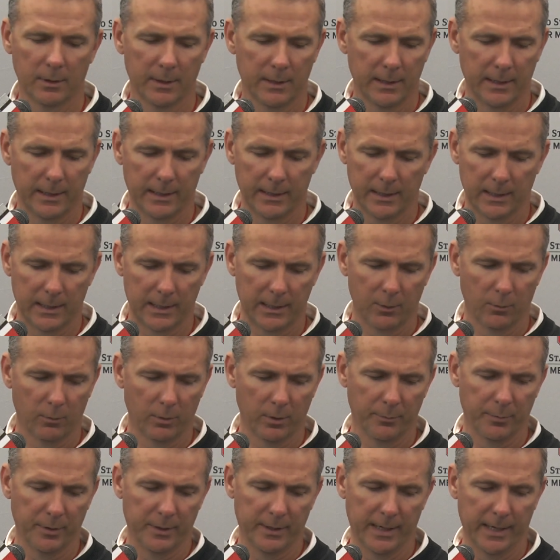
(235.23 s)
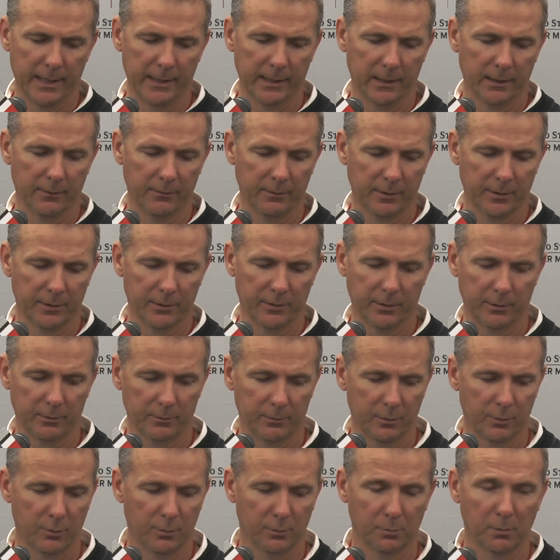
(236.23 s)
And I don't want to be negative because they're
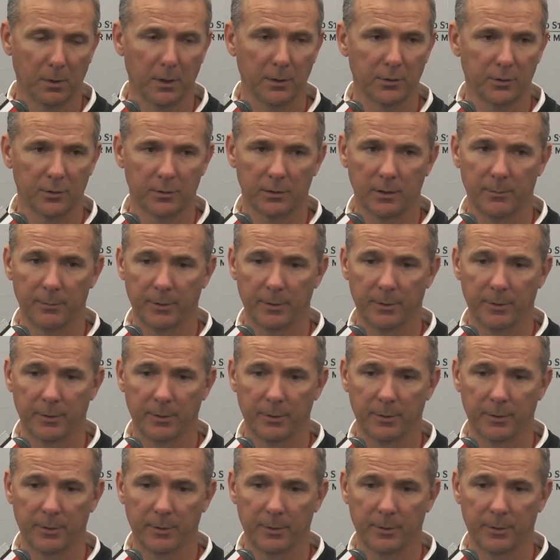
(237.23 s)
doing much.